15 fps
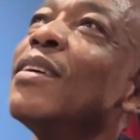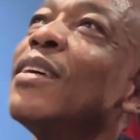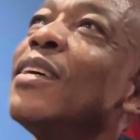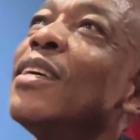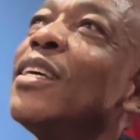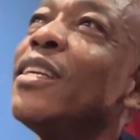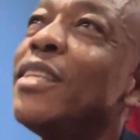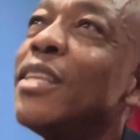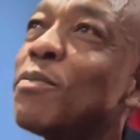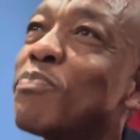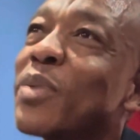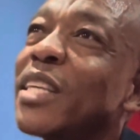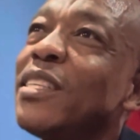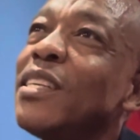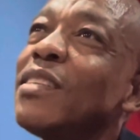He did
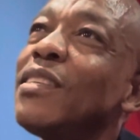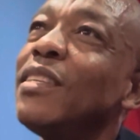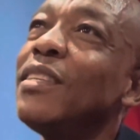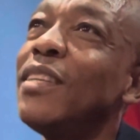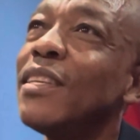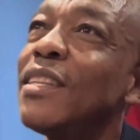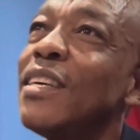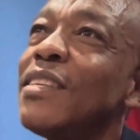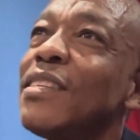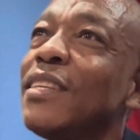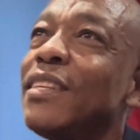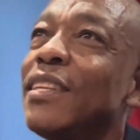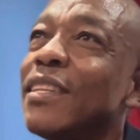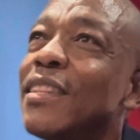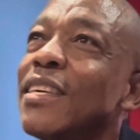practice, he did this,
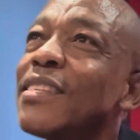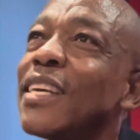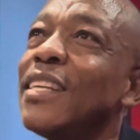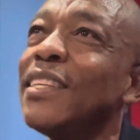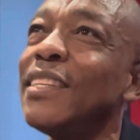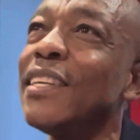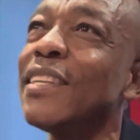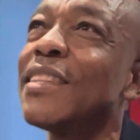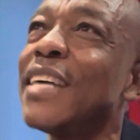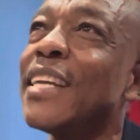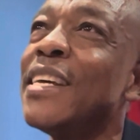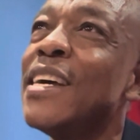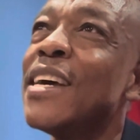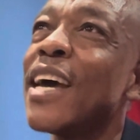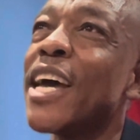and he did that,
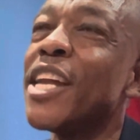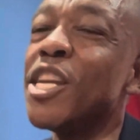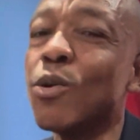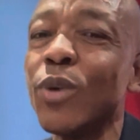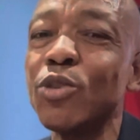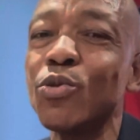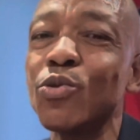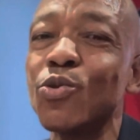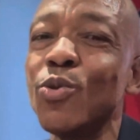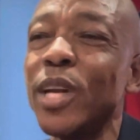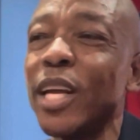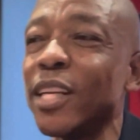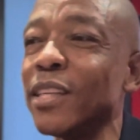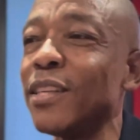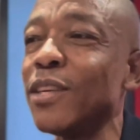and he went to school
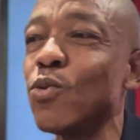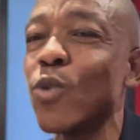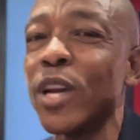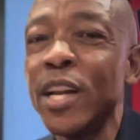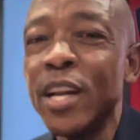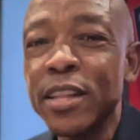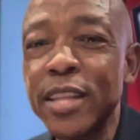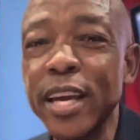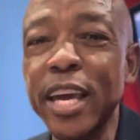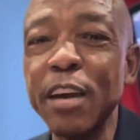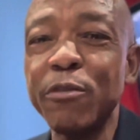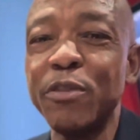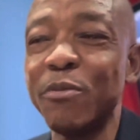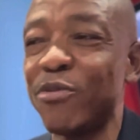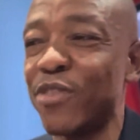and he did well. They
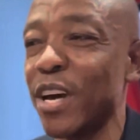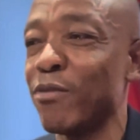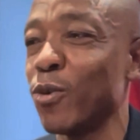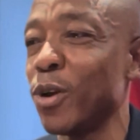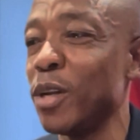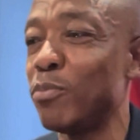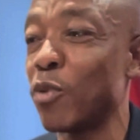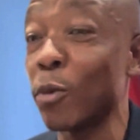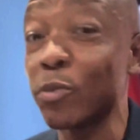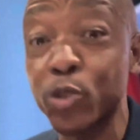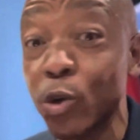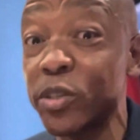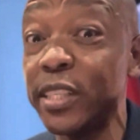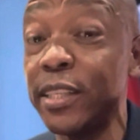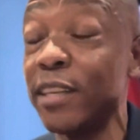gave him 5 lollipops
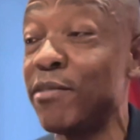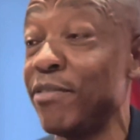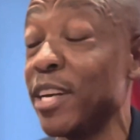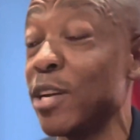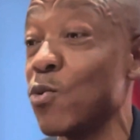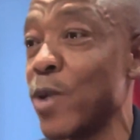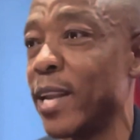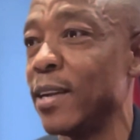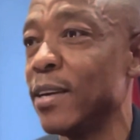because he did very well.